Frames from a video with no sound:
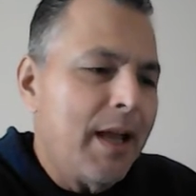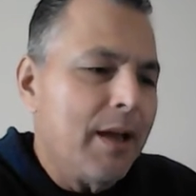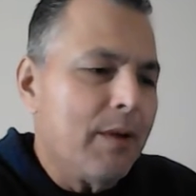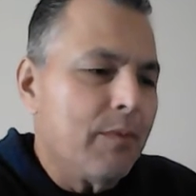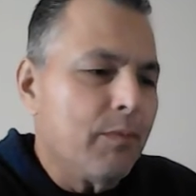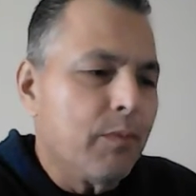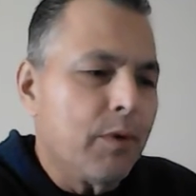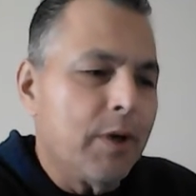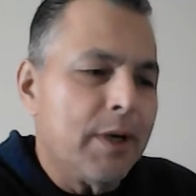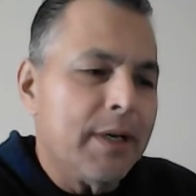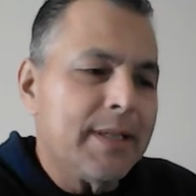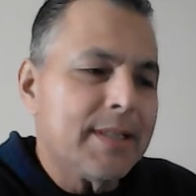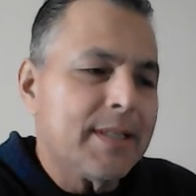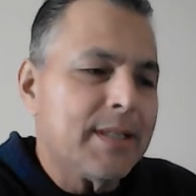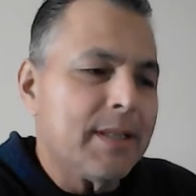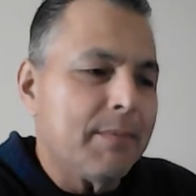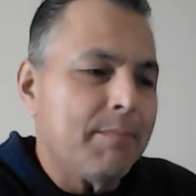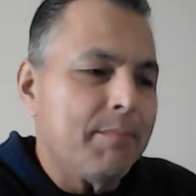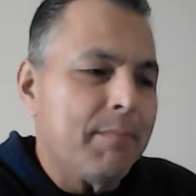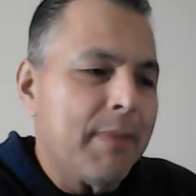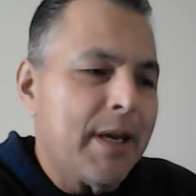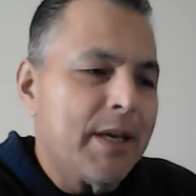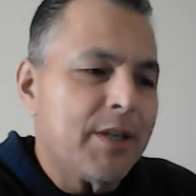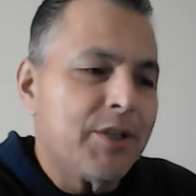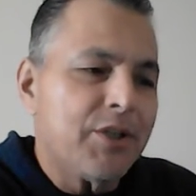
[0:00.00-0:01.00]
and what is the
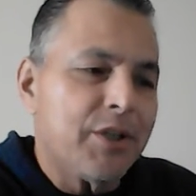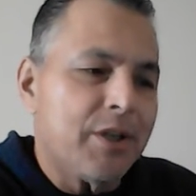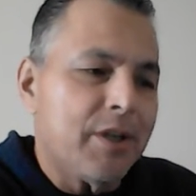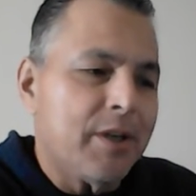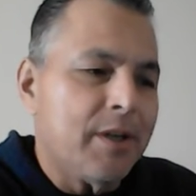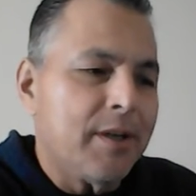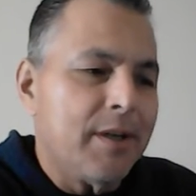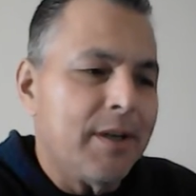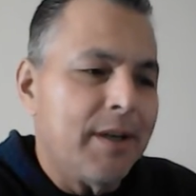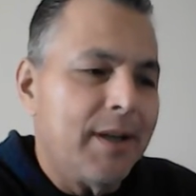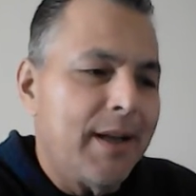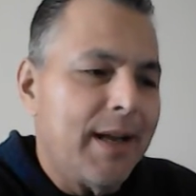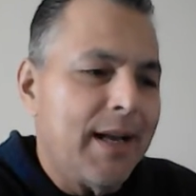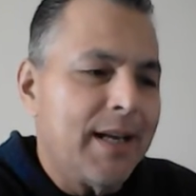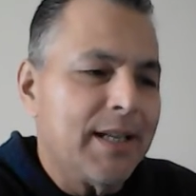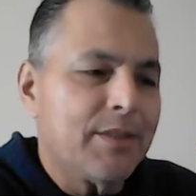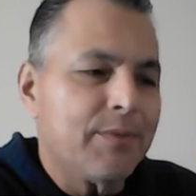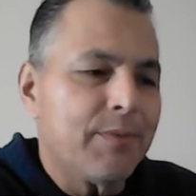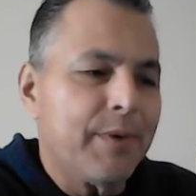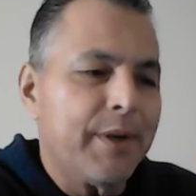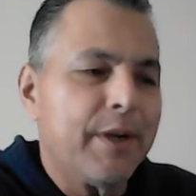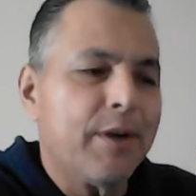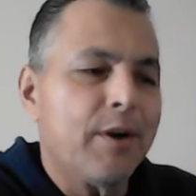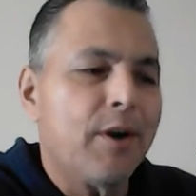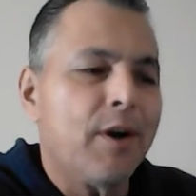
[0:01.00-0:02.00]
measure as
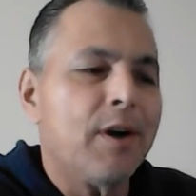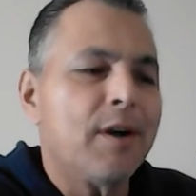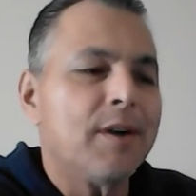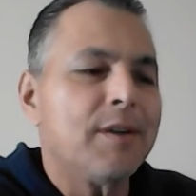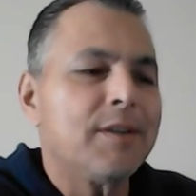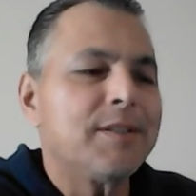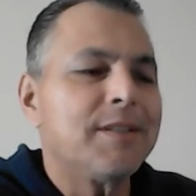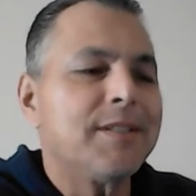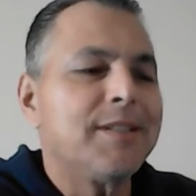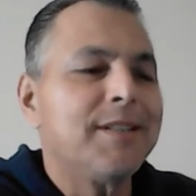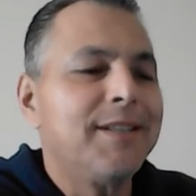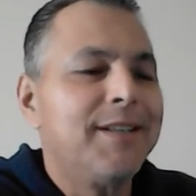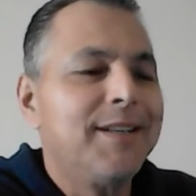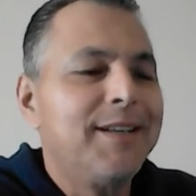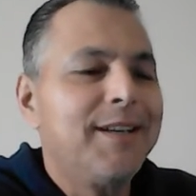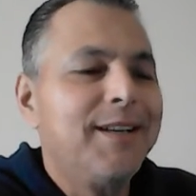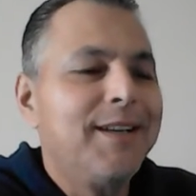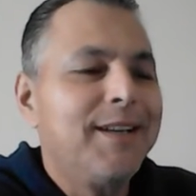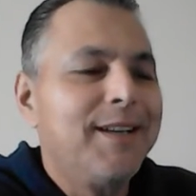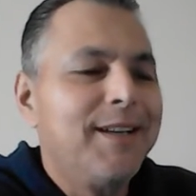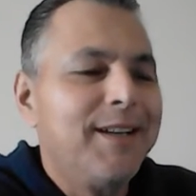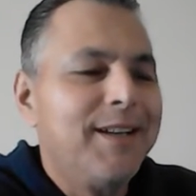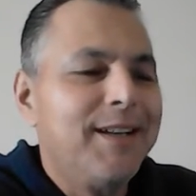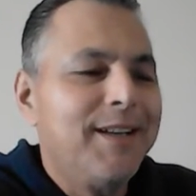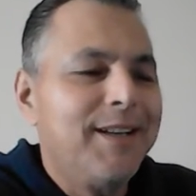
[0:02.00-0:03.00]
regards
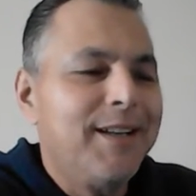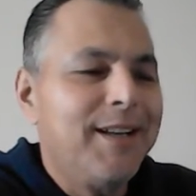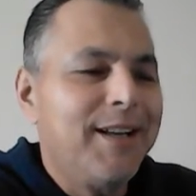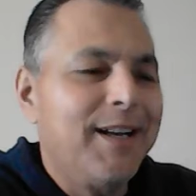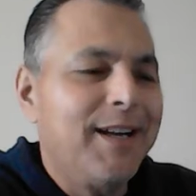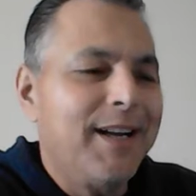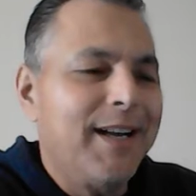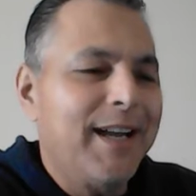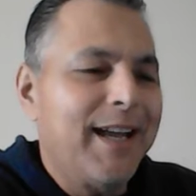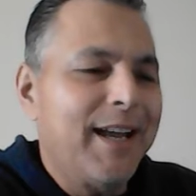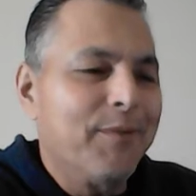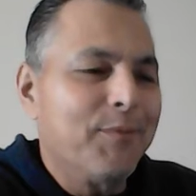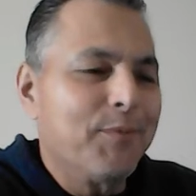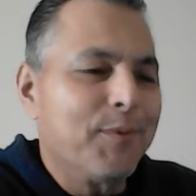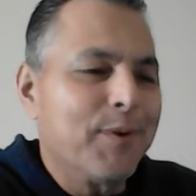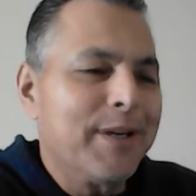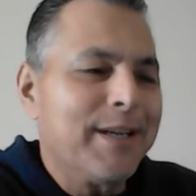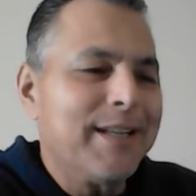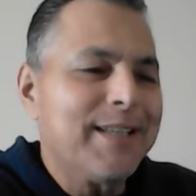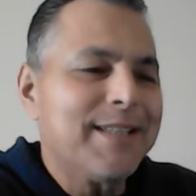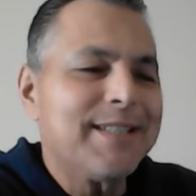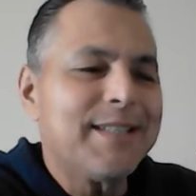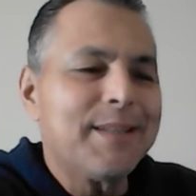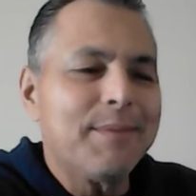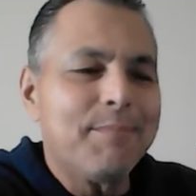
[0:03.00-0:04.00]
uh, and
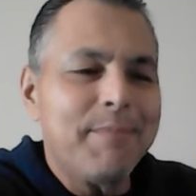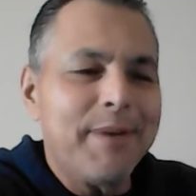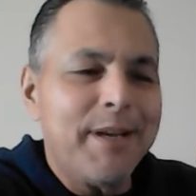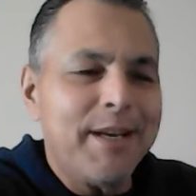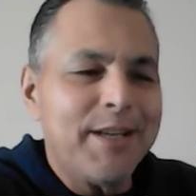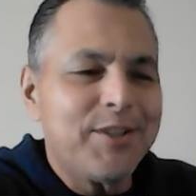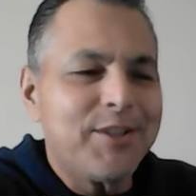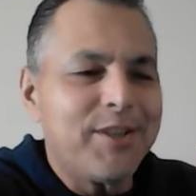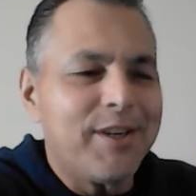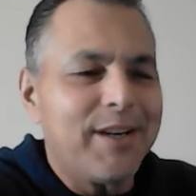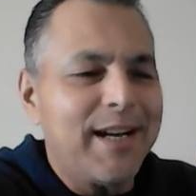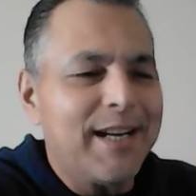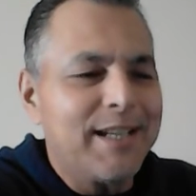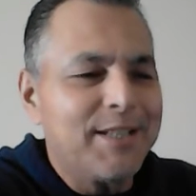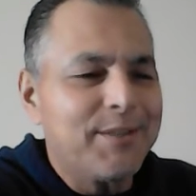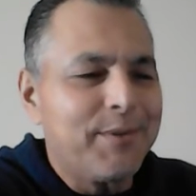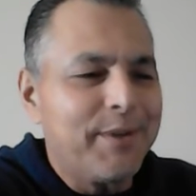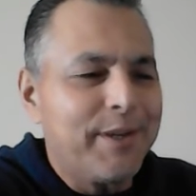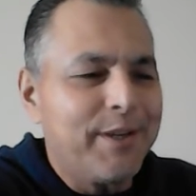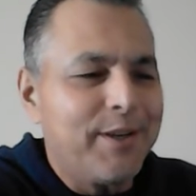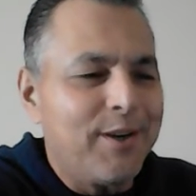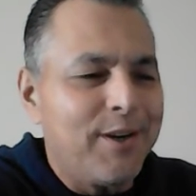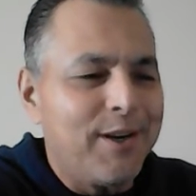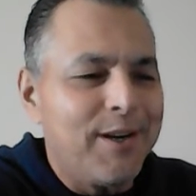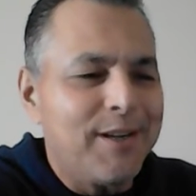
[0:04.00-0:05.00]
what is the measure as
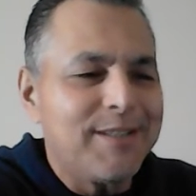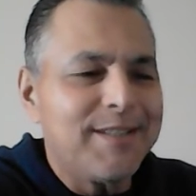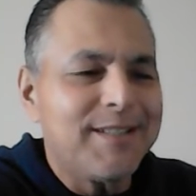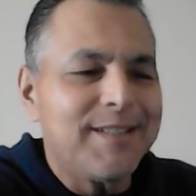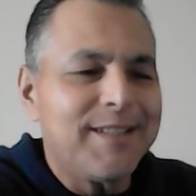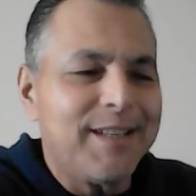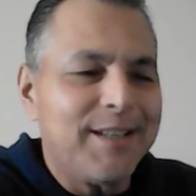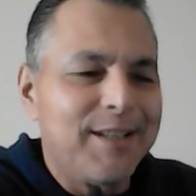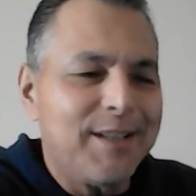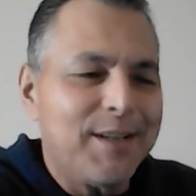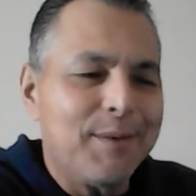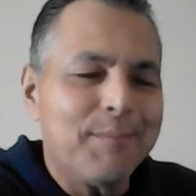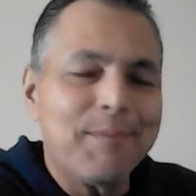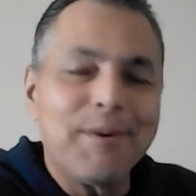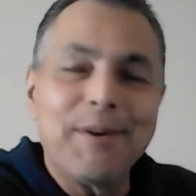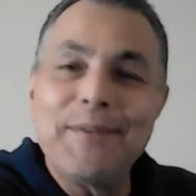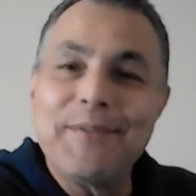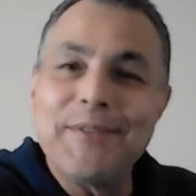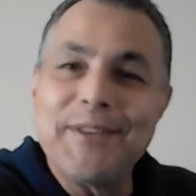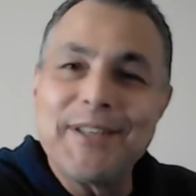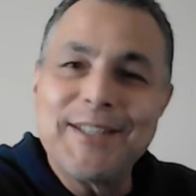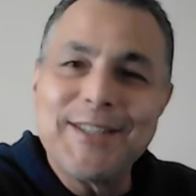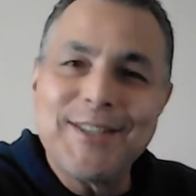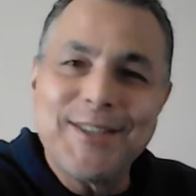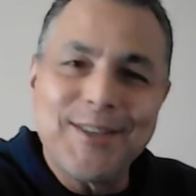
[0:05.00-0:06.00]
regards the number
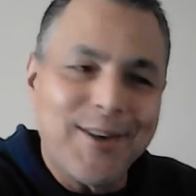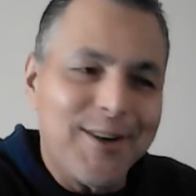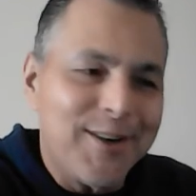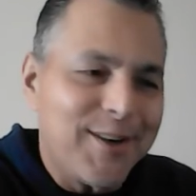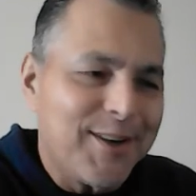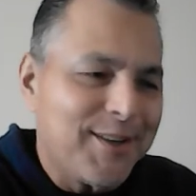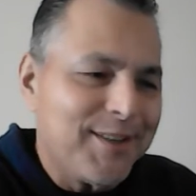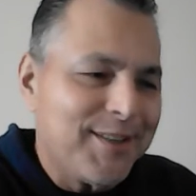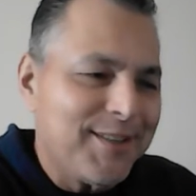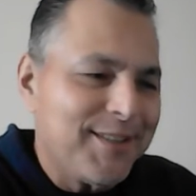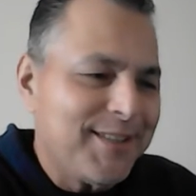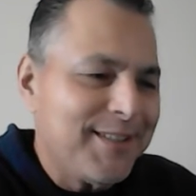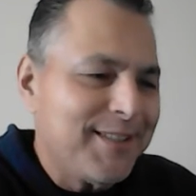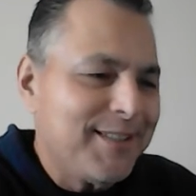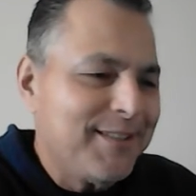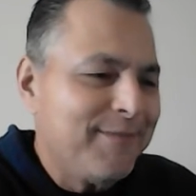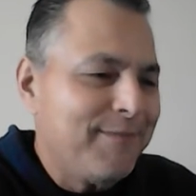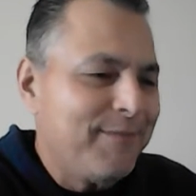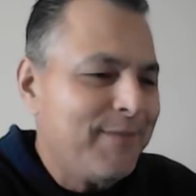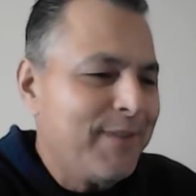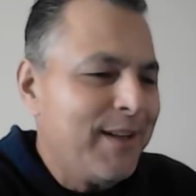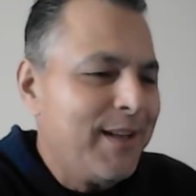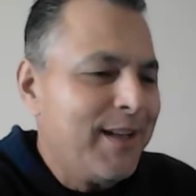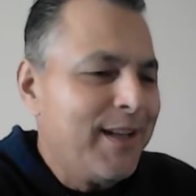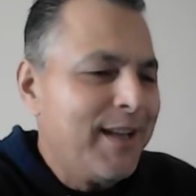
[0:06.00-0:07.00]
of the stars,
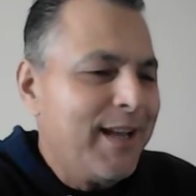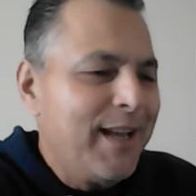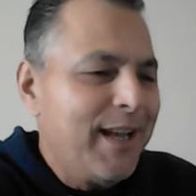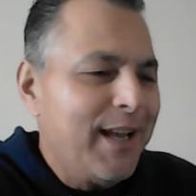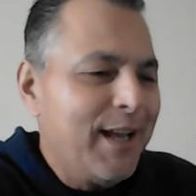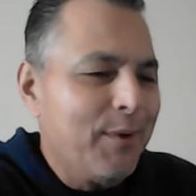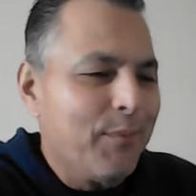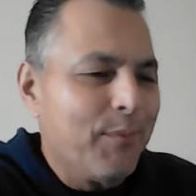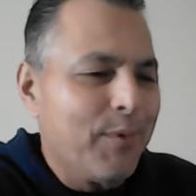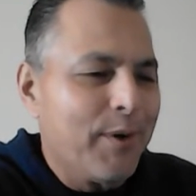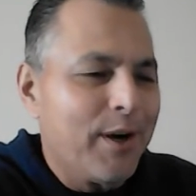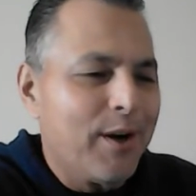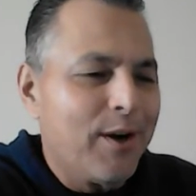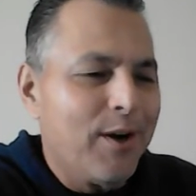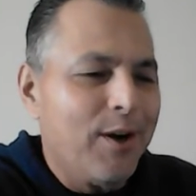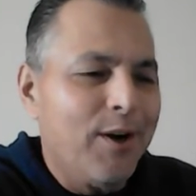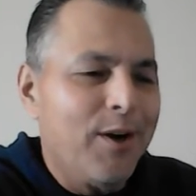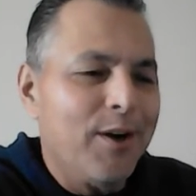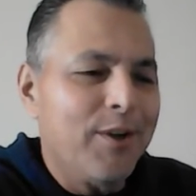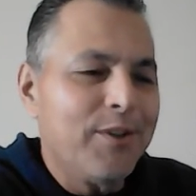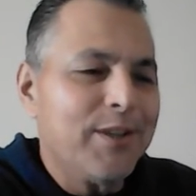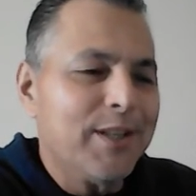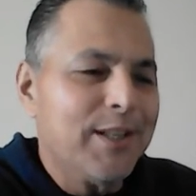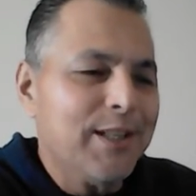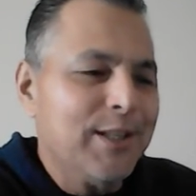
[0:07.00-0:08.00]
and where
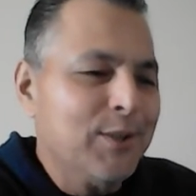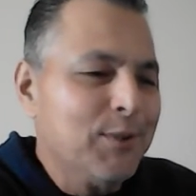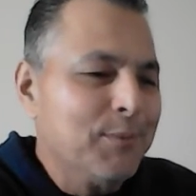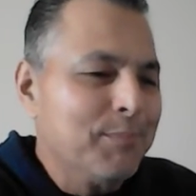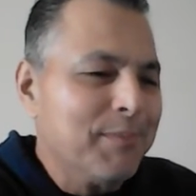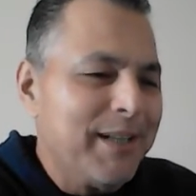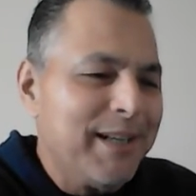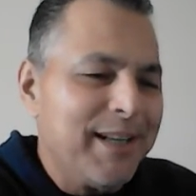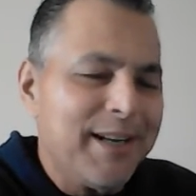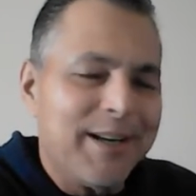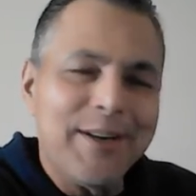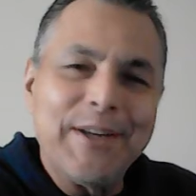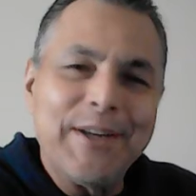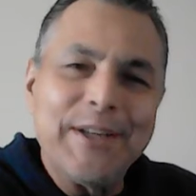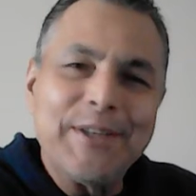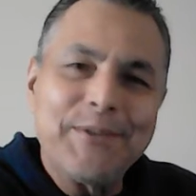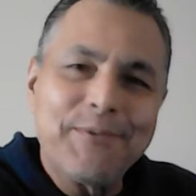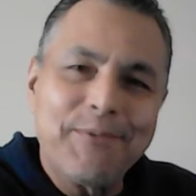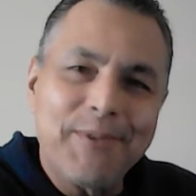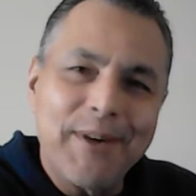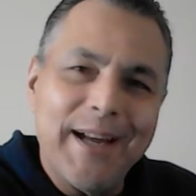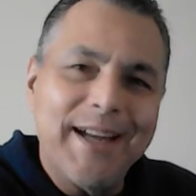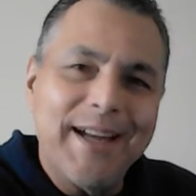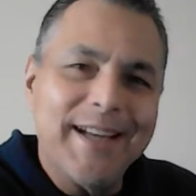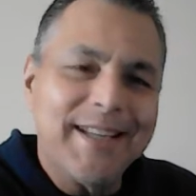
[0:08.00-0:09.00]
all the luminaries
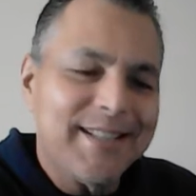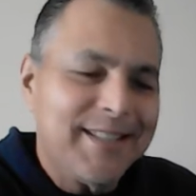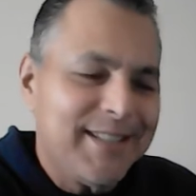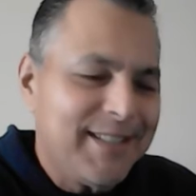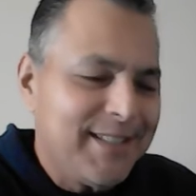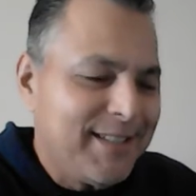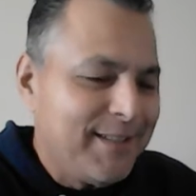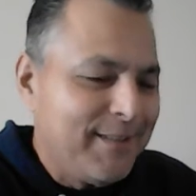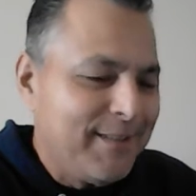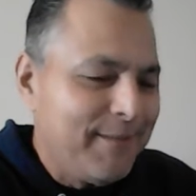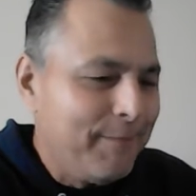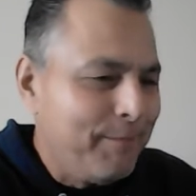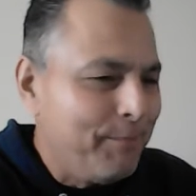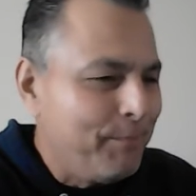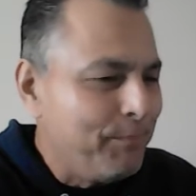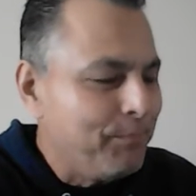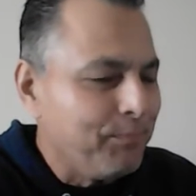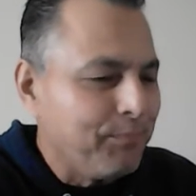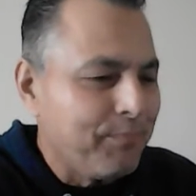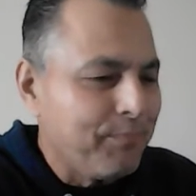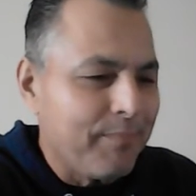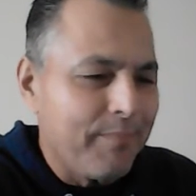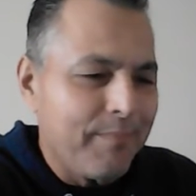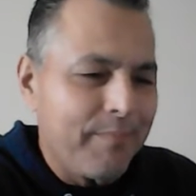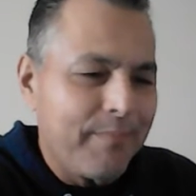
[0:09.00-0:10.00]
rest?
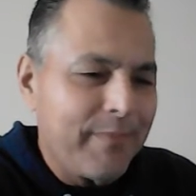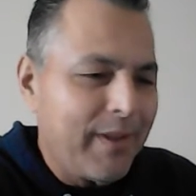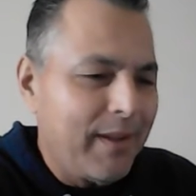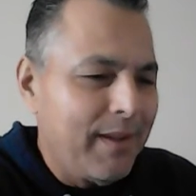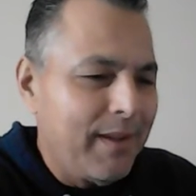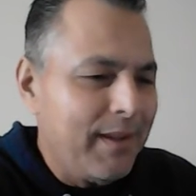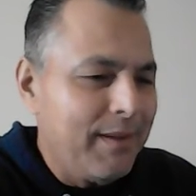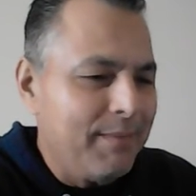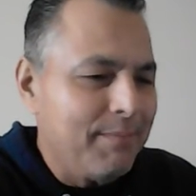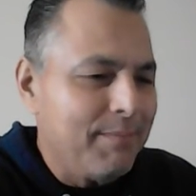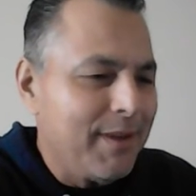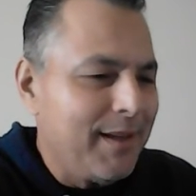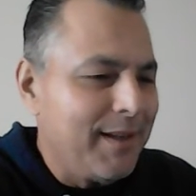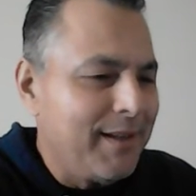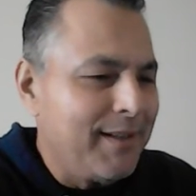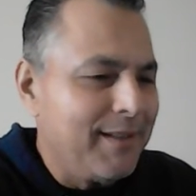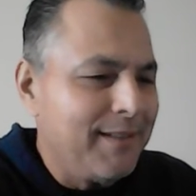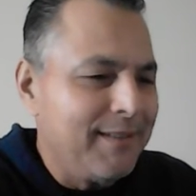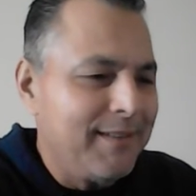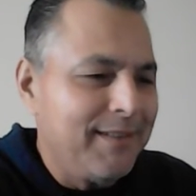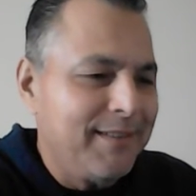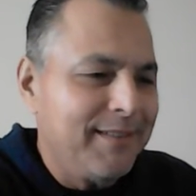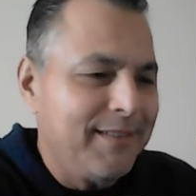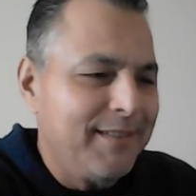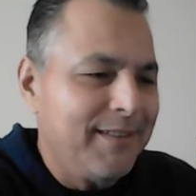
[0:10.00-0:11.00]

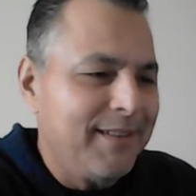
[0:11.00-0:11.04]
Amen.